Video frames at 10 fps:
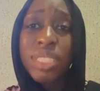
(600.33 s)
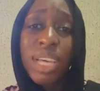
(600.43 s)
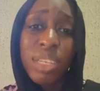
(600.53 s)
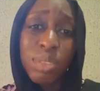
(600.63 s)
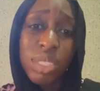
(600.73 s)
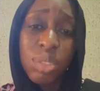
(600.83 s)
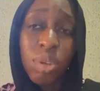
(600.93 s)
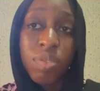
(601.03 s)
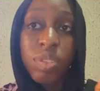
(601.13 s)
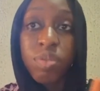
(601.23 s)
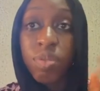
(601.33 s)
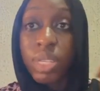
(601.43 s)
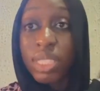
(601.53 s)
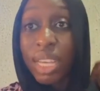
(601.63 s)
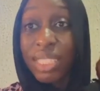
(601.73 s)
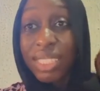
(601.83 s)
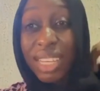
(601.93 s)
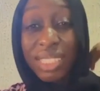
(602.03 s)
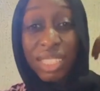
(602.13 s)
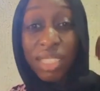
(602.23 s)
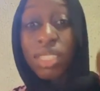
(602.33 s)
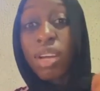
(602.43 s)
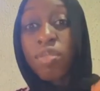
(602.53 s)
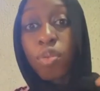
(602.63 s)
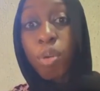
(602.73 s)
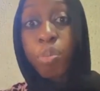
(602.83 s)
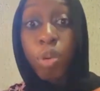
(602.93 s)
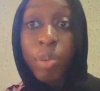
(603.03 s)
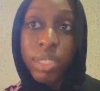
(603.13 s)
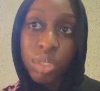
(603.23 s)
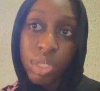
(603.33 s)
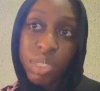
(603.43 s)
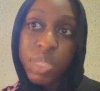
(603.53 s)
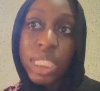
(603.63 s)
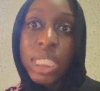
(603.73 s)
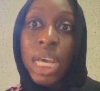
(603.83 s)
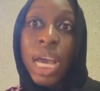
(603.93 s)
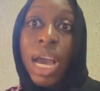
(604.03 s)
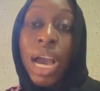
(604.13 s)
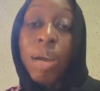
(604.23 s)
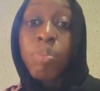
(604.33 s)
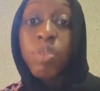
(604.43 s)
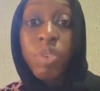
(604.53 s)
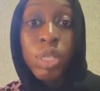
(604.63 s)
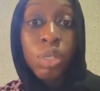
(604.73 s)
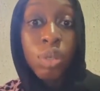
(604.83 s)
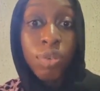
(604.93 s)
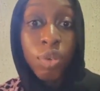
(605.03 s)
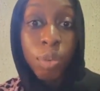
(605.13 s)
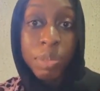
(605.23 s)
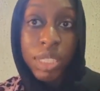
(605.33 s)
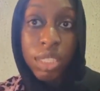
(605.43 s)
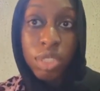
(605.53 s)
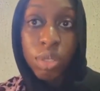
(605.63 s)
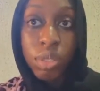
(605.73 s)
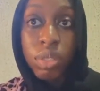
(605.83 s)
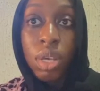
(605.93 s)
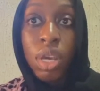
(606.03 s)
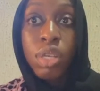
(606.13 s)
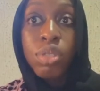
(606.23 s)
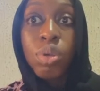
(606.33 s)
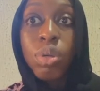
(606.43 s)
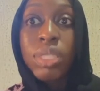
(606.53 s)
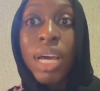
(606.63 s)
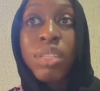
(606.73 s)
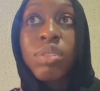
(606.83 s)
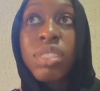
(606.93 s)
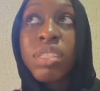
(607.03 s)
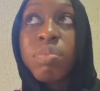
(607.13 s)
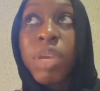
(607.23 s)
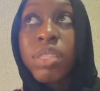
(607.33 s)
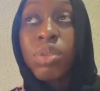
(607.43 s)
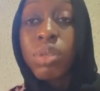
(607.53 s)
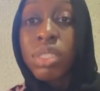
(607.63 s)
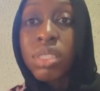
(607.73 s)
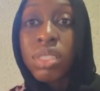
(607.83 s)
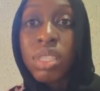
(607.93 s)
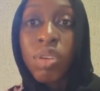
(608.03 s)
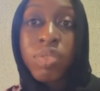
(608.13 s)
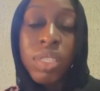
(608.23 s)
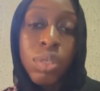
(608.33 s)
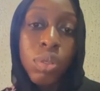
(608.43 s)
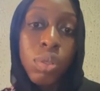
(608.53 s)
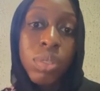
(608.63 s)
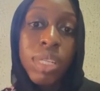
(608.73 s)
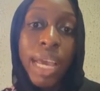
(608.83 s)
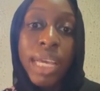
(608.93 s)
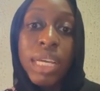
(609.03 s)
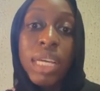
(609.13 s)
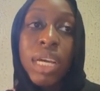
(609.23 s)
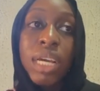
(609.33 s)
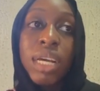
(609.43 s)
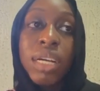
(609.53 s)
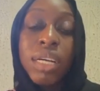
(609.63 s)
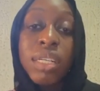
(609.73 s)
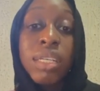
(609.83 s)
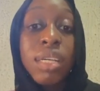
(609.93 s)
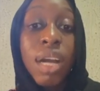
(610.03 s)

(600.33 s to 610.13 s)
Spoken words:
diagnosis of influenza is essential for proper treatment and prevention of complications. So diagnostic methods, they often include like we